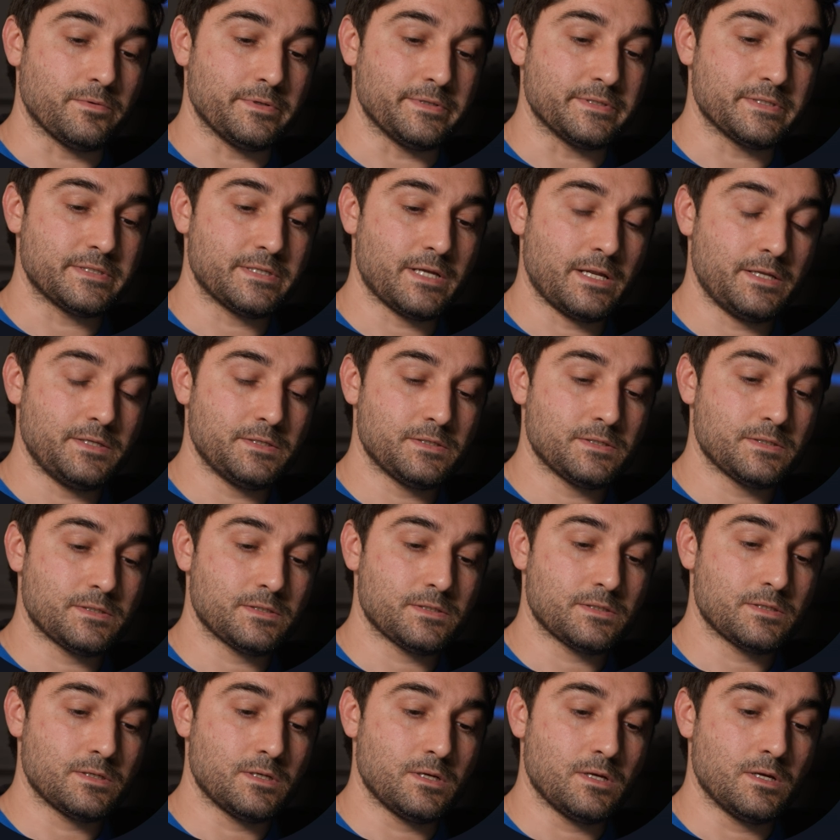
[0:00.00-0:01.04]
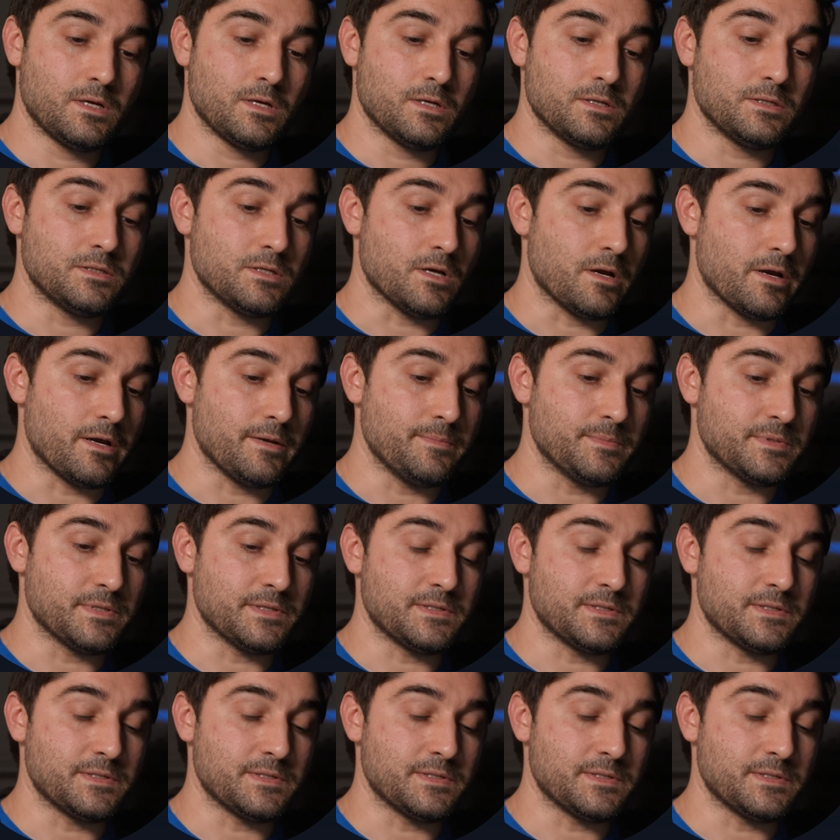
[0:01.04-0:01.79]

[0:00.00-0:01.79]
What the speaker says: cents times,